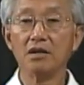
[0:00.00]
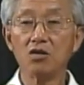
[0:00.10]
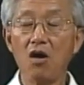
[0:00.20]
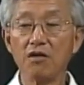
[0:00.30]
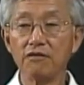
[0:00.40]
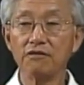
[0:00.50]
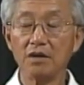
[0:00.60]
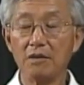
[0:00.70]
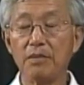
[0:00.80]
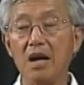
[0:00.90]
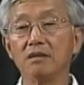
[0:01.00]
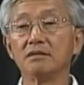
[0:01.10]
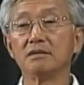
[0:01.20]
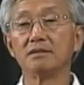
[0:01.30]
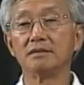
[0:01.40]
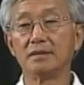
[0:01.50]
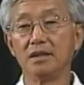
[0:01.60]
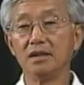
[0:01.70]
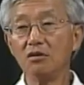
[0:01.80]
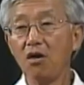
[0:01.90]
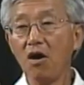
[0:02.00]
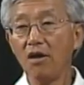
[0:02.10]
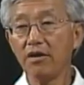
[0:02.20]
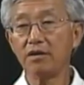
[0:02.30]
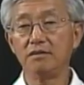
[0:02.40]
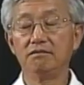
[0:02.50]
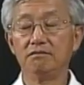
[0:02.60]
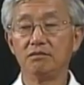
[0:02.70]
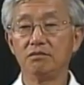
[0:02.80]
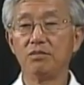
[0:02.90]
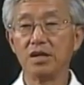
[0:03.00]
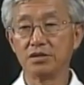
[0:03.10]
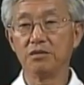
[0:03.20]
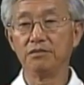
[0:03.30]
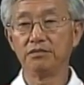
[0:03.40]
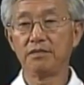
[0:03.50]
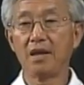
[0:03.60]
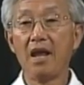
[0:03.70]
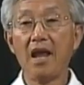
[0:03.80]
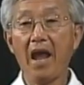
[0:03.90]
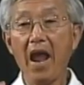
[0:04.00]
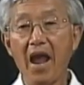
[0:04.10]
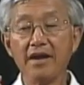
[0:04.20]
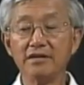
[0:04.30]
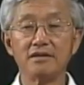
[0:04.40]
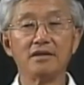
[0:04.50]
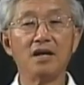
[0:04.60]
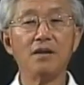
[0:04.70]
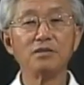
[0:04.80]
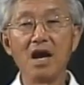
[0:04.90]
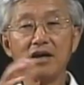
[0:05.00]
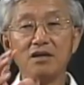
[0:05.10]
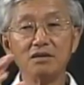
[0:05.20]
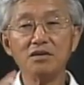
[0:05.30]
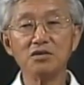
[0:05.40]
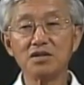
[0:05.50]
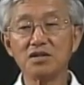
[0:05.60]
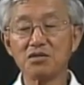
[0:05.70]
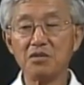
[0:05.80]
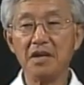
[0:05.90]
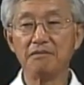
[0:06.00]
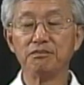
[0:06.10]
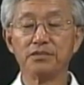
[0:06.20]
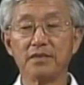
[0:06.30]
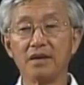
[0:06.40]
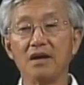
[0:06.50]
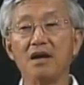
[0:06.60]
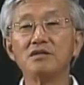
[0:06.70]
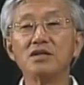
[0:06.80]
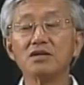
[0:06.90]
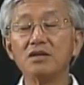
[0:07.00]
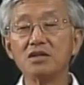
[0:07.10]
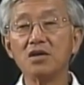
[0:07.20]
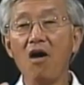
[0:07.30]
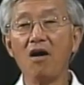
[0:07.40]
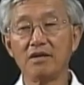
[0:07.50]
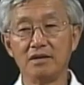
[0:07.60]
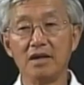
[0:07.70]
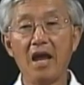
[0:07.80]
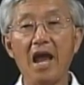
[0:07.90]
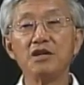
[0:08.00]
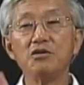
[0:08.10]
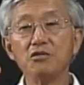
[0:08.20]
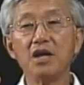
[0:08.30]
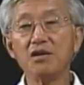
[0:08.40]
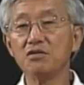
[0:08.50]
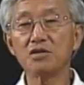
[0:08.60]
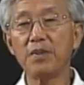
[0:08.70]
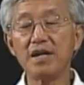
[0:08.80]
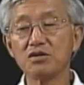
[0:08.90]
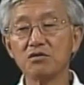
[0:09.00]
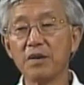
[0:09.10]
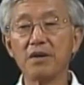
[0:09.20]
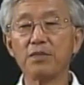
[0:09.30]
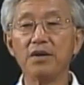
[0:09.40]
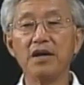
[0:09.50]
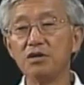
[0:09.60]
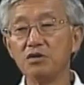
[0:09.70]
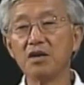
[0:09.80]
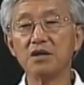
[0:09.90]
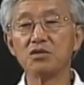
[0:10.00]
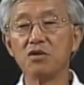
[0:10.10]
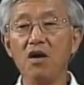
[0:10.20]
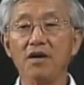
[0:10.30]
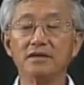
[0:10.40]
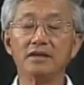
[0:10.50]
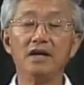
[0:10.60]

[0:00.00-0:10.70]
talk about a little harder puzzle. And I'm not going to use the screen. I'm just going to talk. And you can use pencil, paper, and you can draw it,